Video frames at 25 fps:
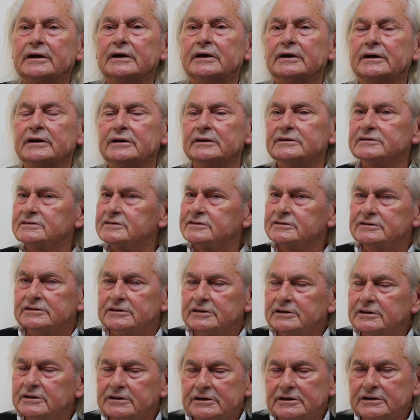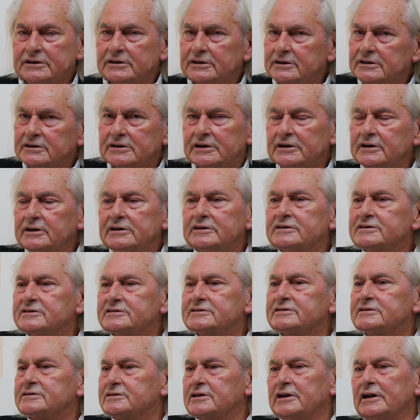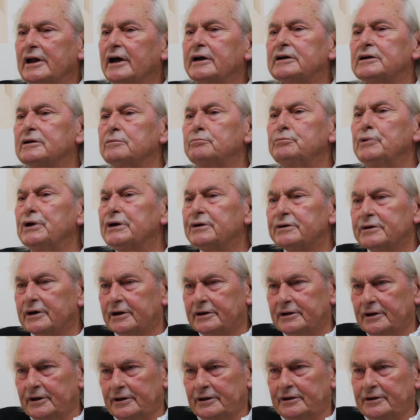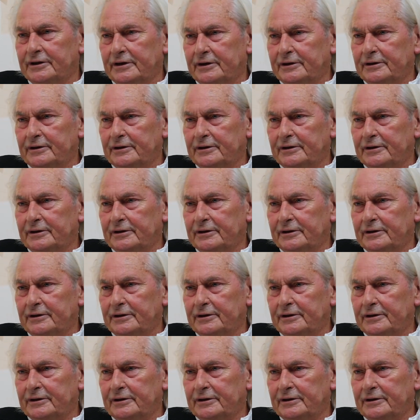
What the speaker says: it's like a miracle.